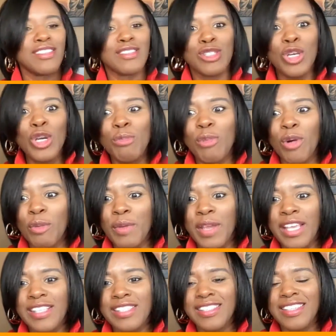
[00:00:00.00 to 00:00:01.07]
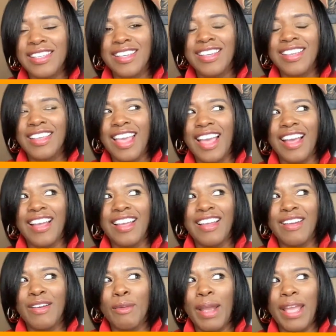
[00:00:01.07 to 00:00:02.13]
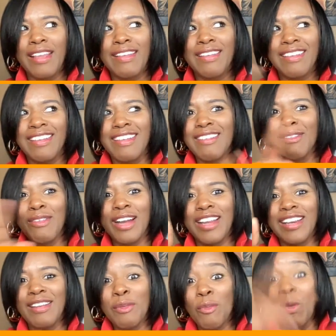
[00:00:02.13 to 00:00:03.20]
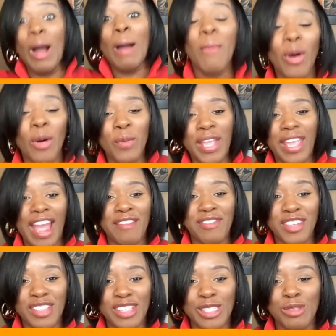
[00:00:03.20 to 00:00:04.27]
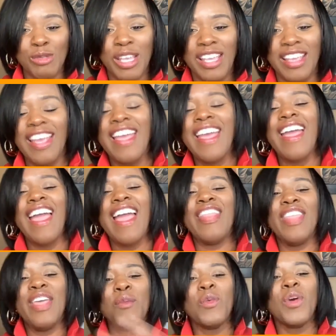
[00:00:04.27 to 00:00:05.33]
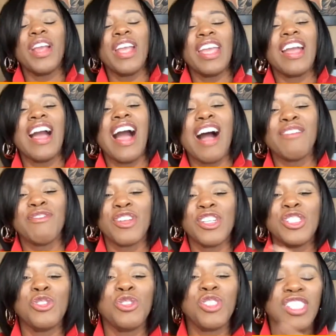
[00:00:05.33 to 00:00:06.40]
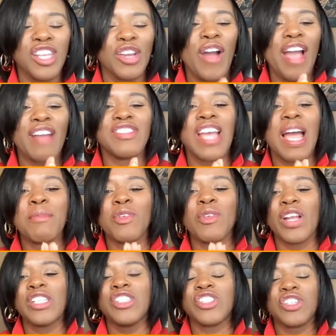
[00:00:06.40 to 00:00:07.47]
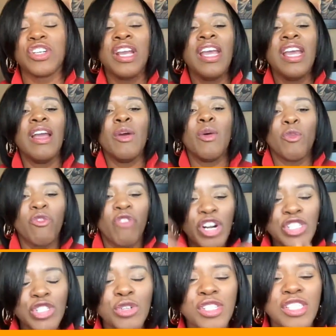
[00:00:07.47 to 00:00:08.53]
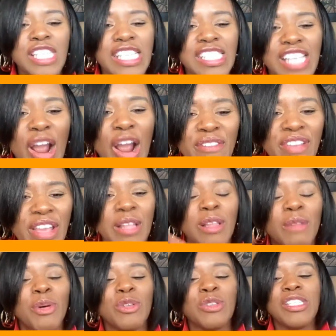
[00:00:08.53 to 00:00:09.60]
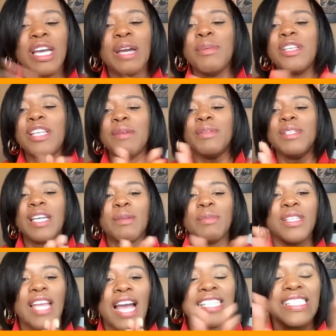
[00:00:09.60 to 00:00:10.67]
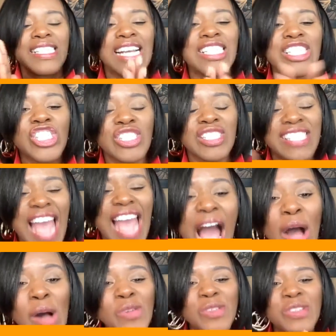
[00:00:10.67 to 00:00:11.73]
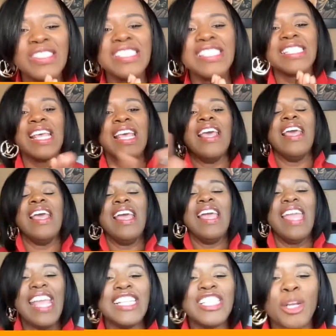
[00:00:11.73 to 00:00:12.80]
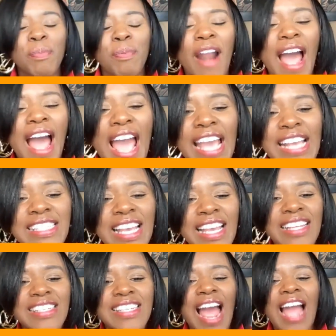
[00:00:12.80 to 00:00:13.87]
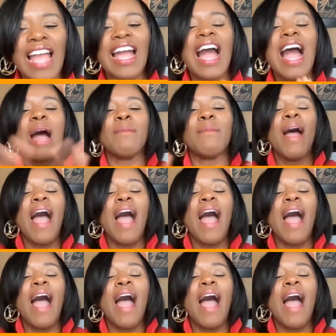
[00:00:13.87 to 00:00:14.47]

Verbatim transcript: Two more weeks. Yeah. Wait, one one more week after this week and then we're in conference you still have time to register virtual seats are available www.touchdownsenterprise.com